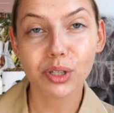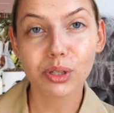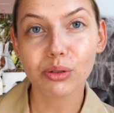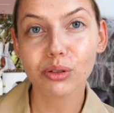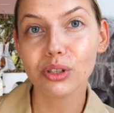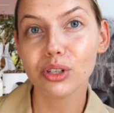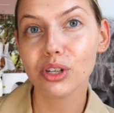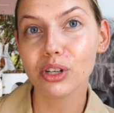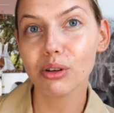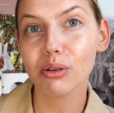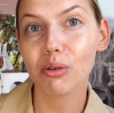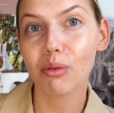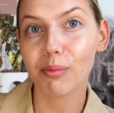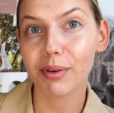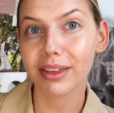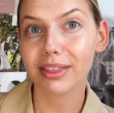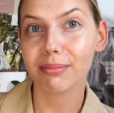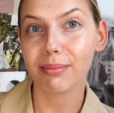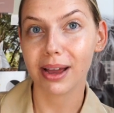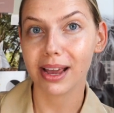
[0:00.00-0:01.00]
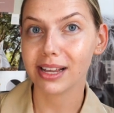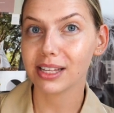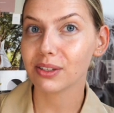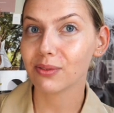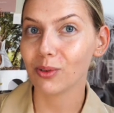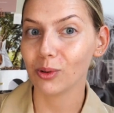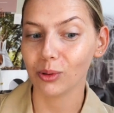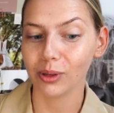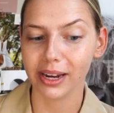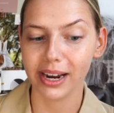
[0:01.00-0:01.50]
used to with my
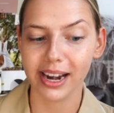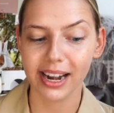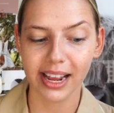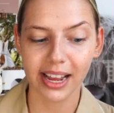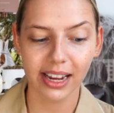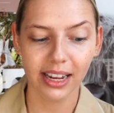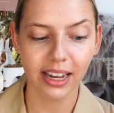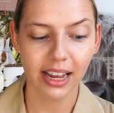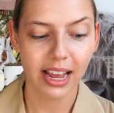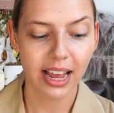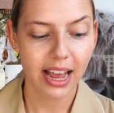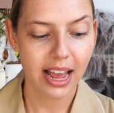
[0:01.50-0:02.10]
exfoliating